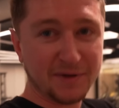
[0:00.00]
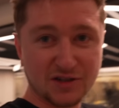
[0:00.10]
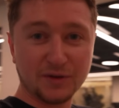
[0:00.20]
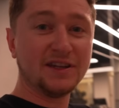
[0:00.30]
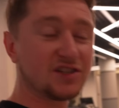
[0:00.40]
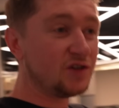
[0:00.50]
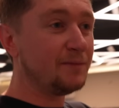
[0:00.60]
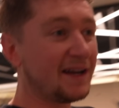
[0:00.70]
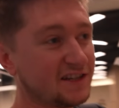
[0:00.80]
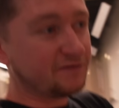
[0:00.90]
between the 2
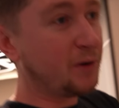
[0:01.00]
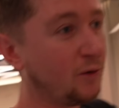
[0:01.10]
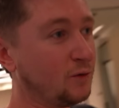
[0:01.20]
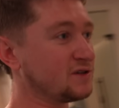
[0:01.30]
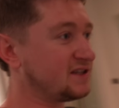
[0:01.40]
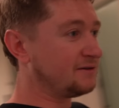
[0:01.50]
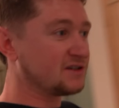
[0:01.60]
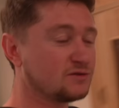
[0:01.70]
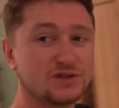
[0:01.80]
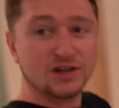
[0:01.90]
massive pools, there
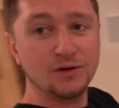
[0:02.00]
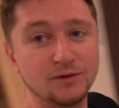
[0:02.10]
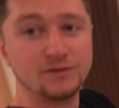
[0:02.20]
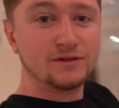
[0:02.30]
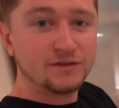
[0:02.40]
is also